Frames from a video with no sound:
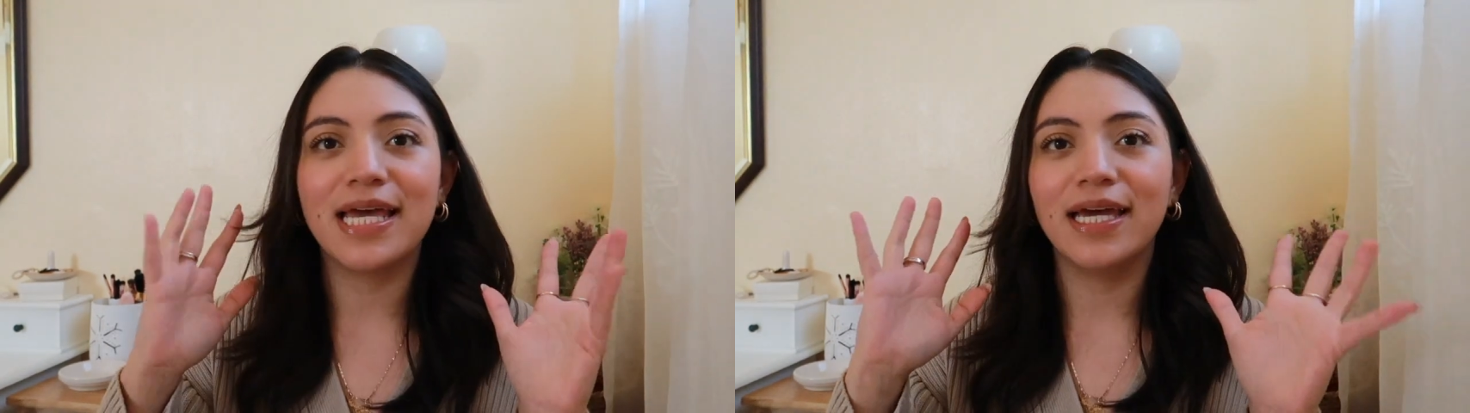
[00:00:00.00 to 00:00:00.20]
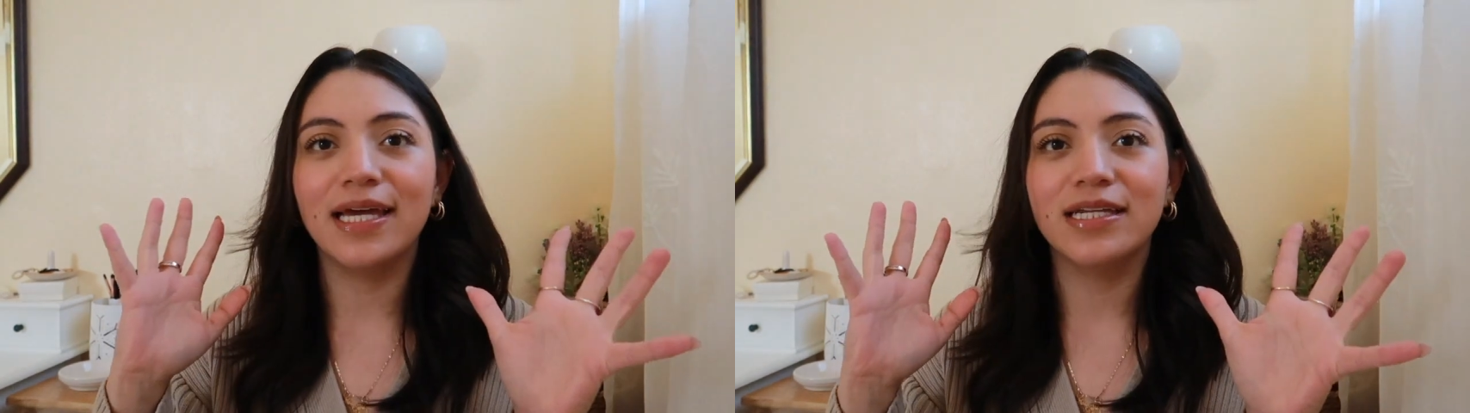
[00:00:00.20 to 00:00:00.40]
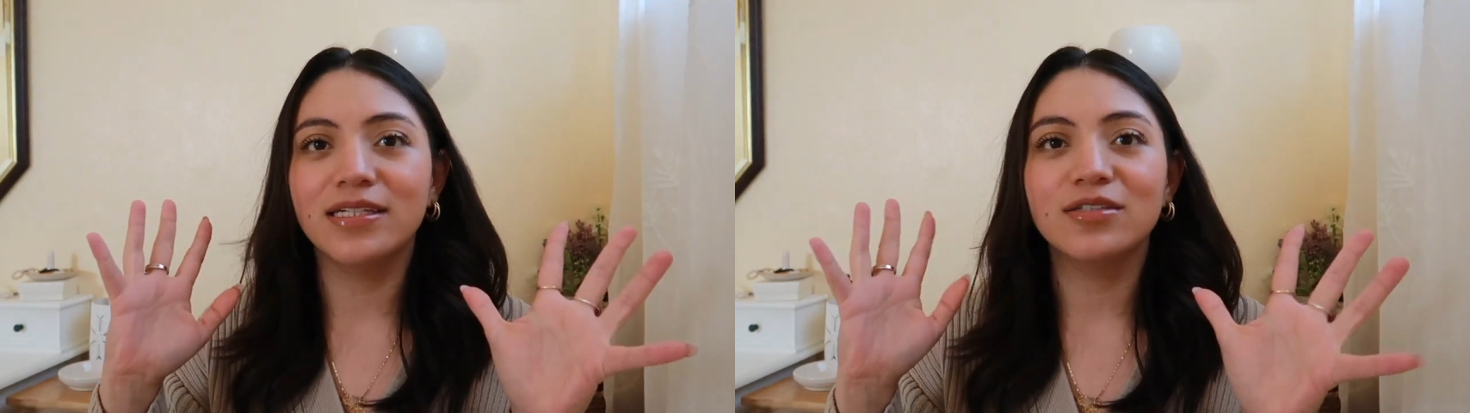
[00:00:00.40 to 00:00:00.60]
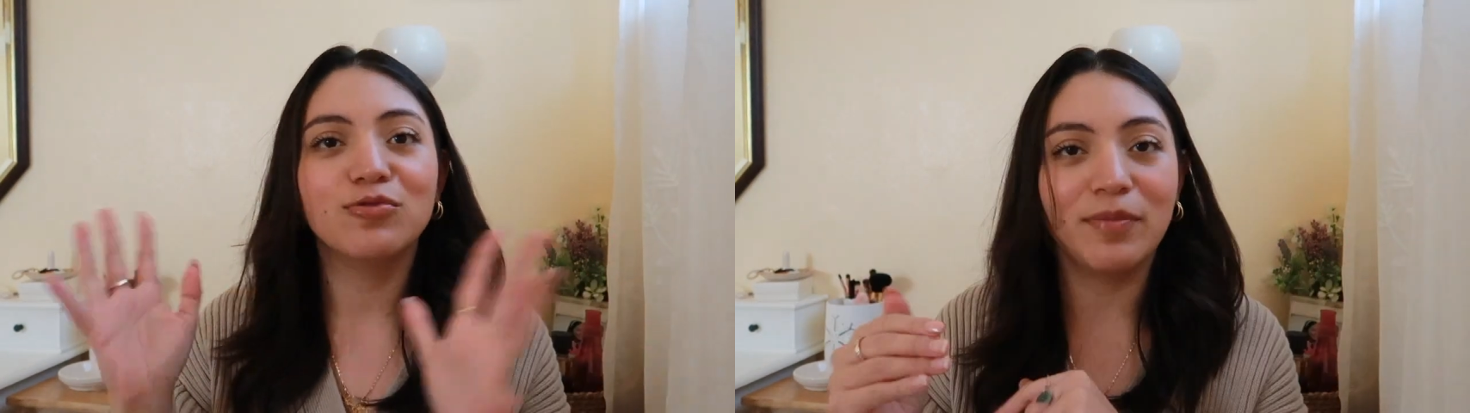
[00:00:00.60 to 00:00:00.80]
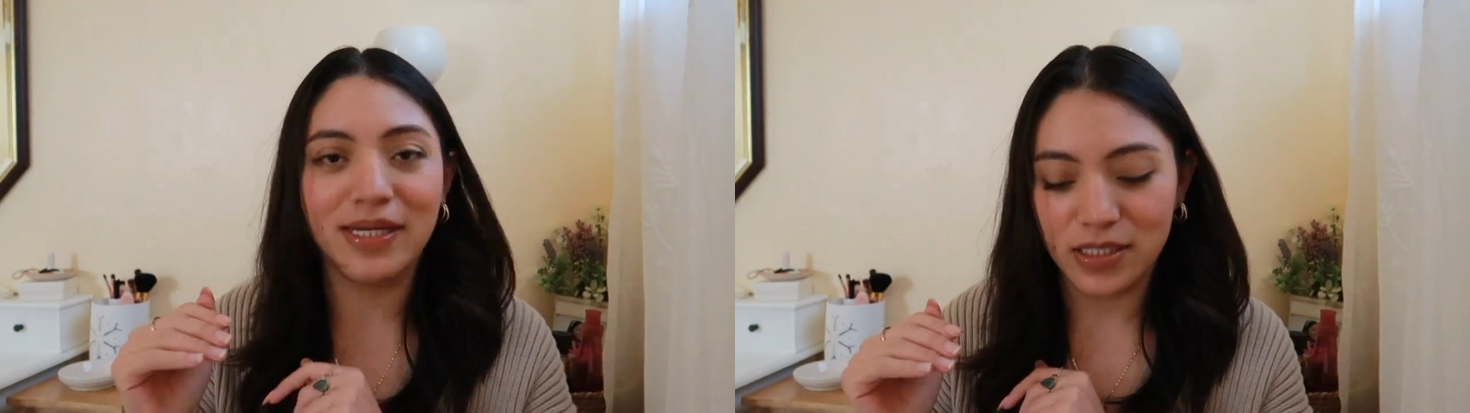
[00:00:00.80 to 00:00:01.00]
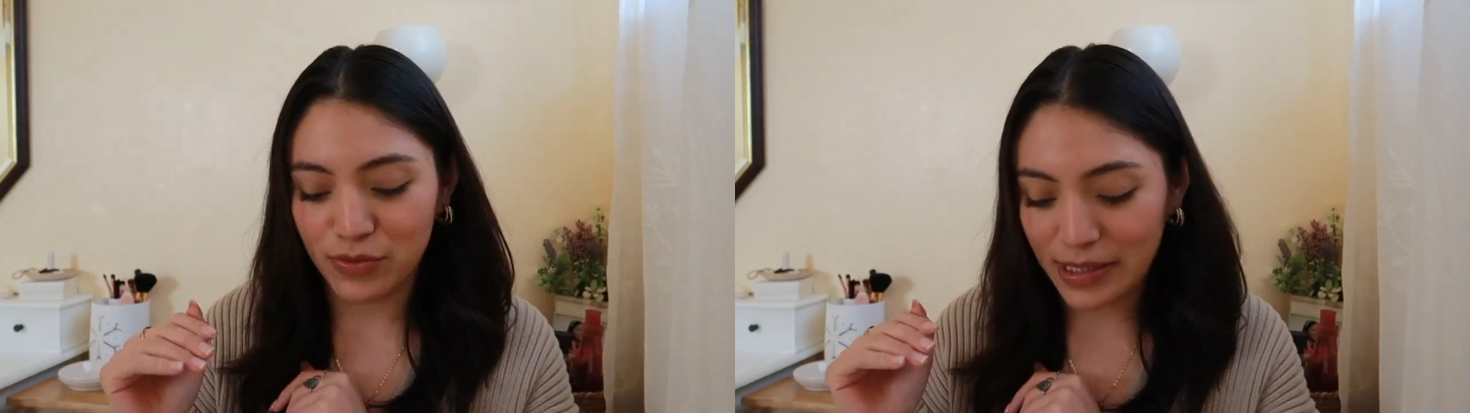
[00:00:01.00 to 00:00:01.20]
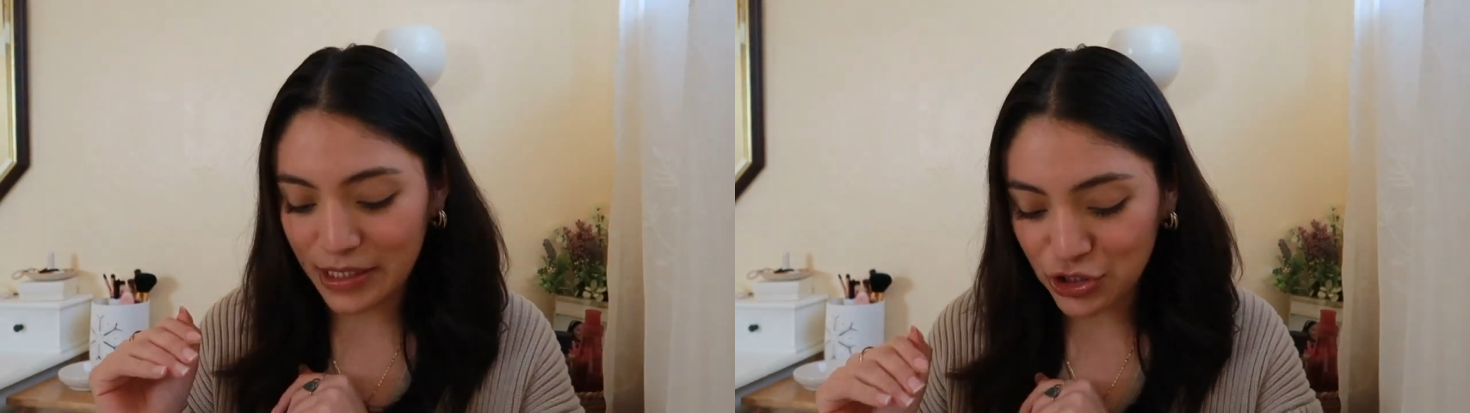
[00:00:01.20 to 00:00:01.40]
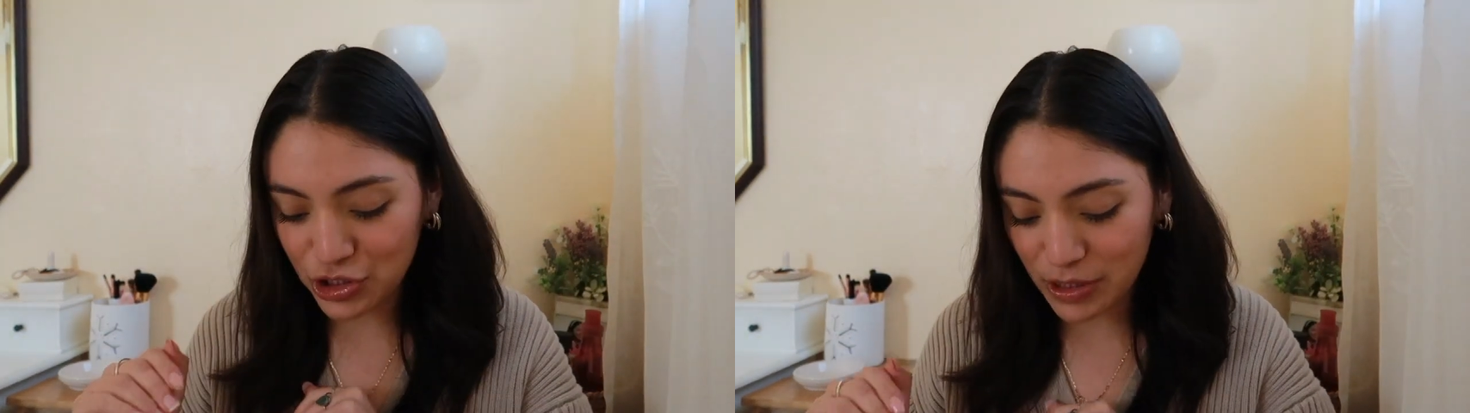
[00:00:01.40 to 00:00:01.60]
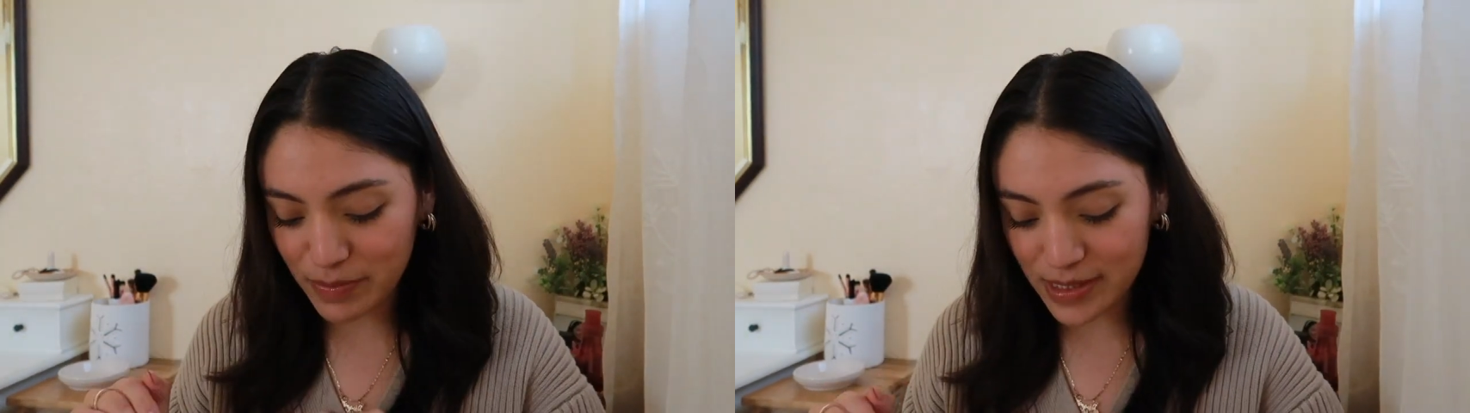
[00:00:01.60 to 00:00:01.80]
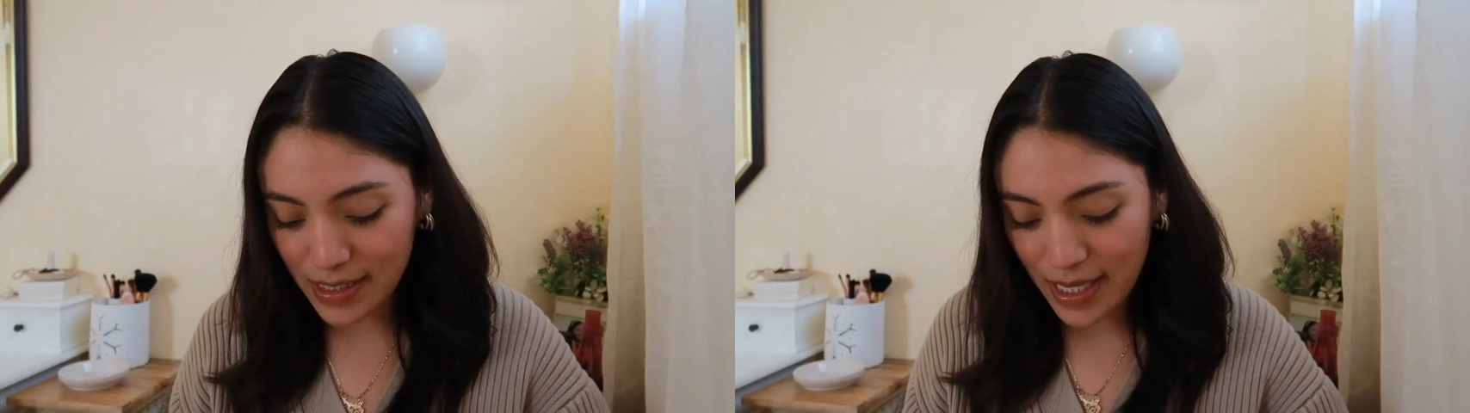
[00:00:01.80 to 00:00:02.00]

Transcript: and romantic relationships.